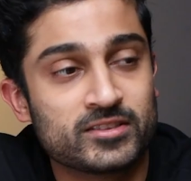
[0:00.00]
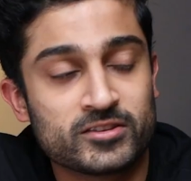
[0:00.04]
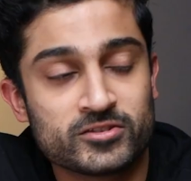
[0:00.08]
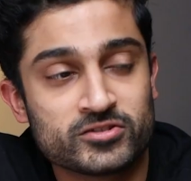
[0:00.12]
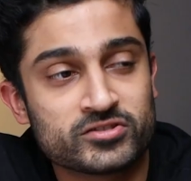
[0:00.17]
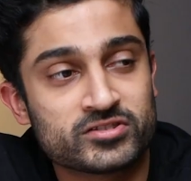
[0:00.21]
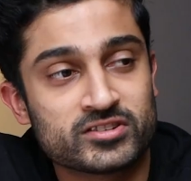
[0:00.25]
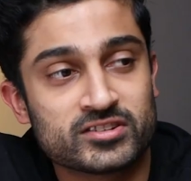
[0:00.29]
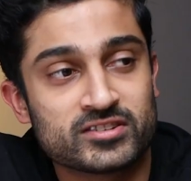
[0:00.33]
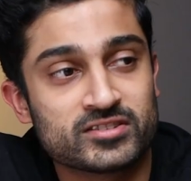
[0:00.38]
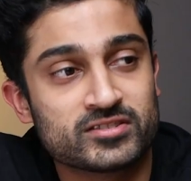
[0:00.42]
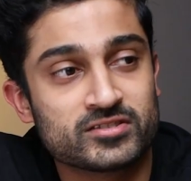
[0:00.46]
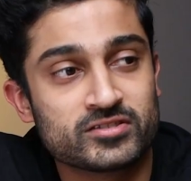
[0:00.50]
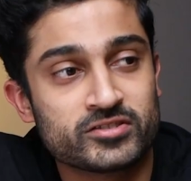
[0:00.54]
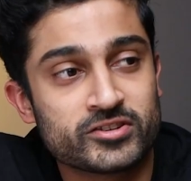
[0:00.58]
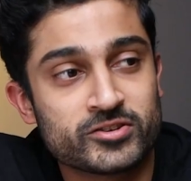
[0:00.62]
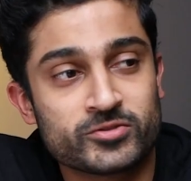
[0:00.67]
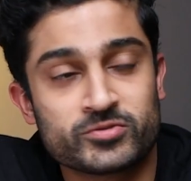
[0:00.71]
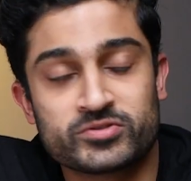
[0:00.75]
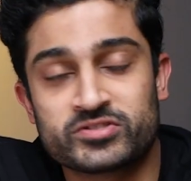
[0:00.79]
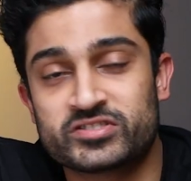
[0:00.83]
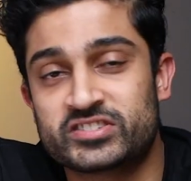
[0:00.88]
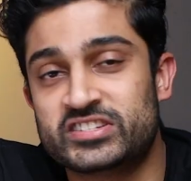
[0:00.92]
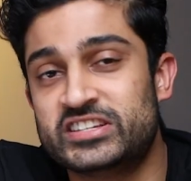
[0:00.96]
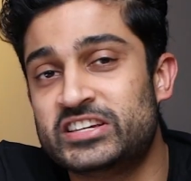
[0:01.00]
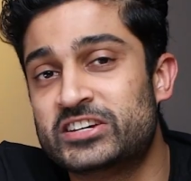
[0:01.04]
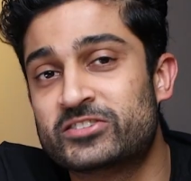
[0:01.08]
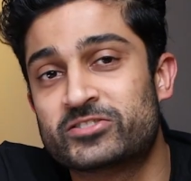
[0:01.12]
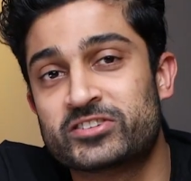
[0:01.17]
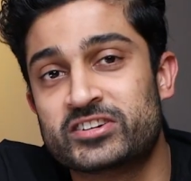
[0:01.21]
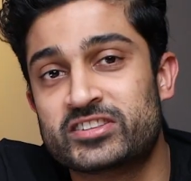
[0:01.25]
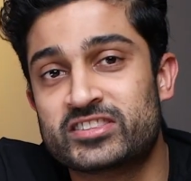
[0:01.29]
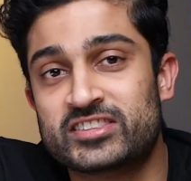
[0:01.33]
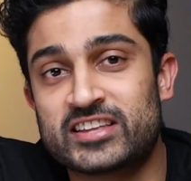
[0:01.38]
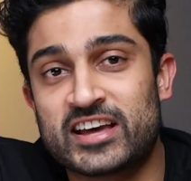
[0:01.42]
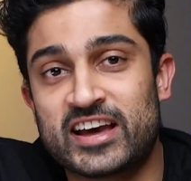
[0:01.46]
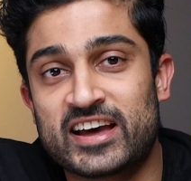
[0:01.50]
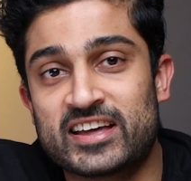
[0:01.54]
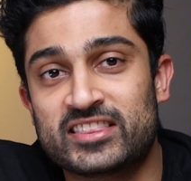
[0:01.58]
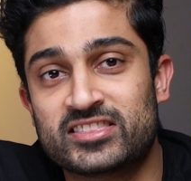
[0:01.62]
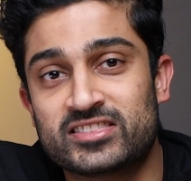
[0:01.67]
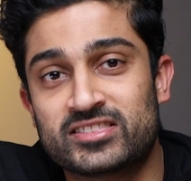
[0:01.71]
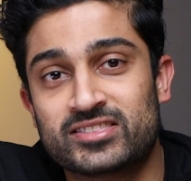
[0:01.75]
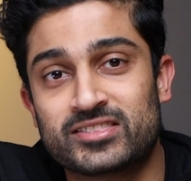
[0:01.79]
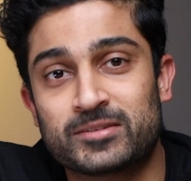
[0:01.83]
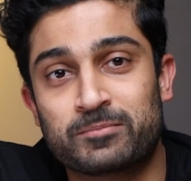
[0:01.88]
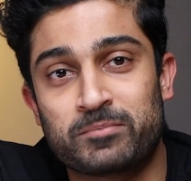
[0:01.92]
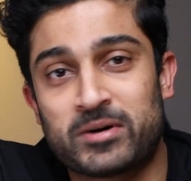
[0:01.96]
There's no secret
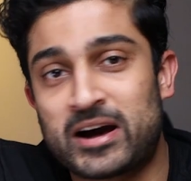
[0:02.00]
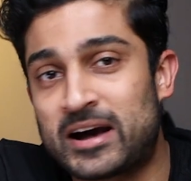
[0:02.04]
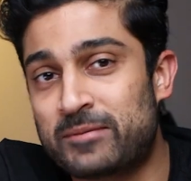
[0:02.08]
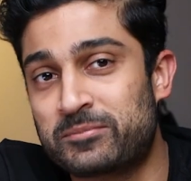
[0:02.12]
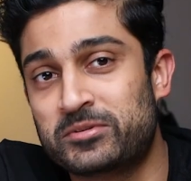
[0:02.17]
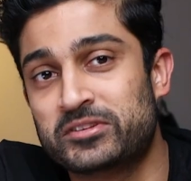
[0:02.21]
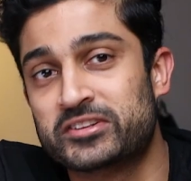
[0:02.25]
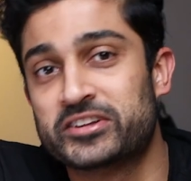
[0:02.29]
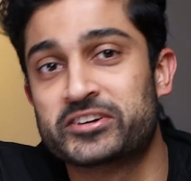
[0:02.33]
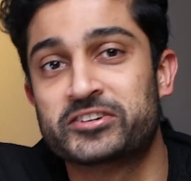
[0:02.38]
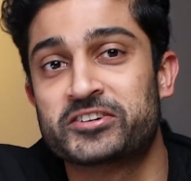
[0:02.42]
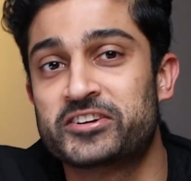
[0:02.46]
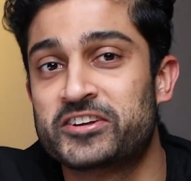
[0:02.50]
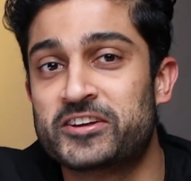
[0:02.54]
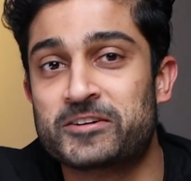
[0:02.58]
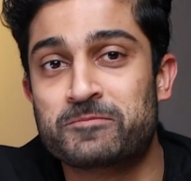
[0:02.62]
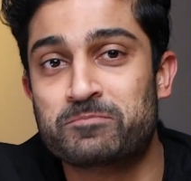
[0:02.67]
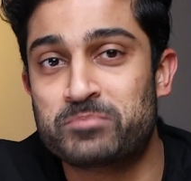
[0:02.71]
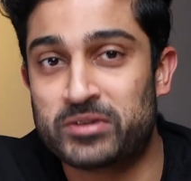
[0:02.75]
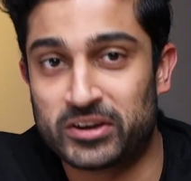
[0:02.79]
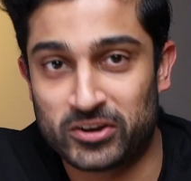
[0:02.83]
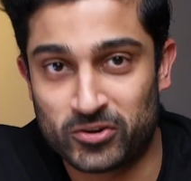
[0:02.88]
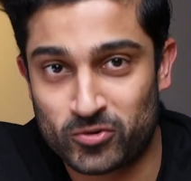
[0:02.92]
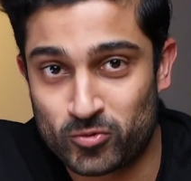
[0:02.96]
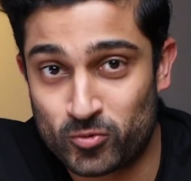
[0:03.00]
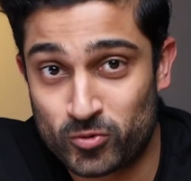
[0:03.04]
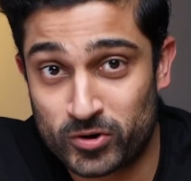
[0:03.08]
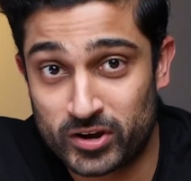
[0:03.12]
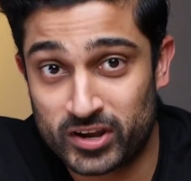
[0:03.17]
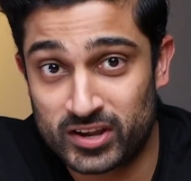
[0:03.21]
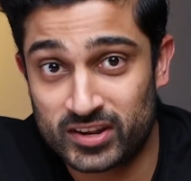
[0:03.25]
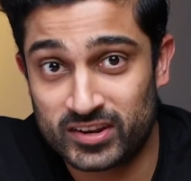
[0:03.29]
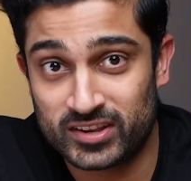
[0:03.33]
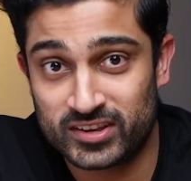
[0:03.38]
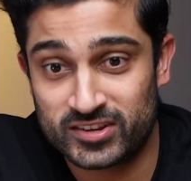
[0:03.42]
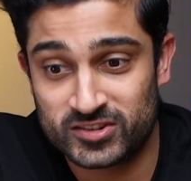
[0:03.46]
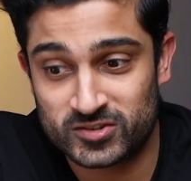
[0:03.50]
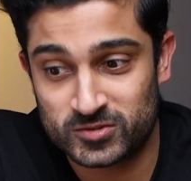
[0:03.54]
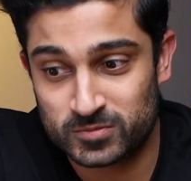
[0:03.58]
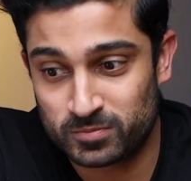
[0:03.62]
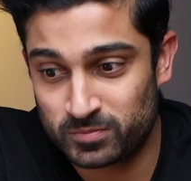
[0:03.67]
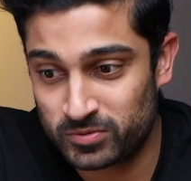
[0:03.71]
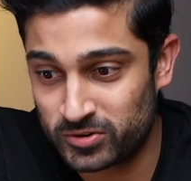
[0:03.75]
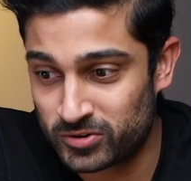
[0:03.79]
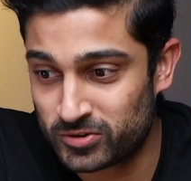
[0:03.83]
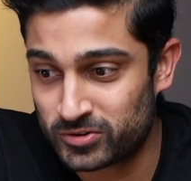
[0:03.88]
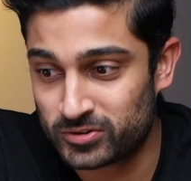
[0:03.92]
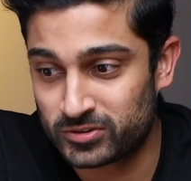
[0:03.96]
that the popularity of Bitcoin is
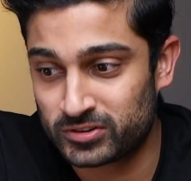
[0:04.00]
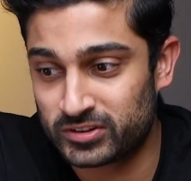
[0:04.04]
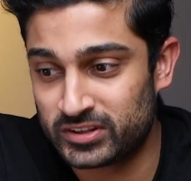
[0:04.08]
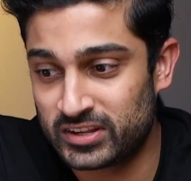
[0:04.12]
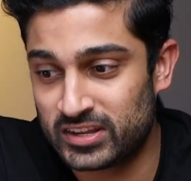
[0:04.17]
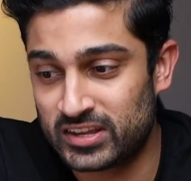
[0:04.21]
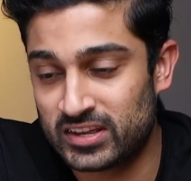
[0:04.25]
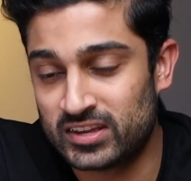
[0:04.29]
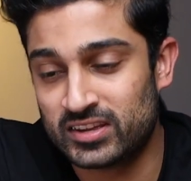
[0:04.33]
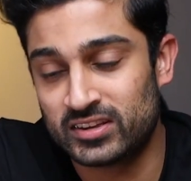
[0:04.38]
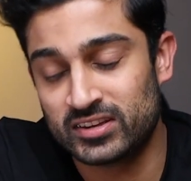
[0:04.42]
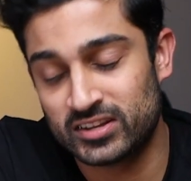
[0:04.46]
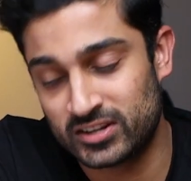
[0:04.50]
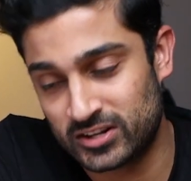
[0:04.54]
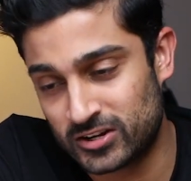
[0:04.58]
purely,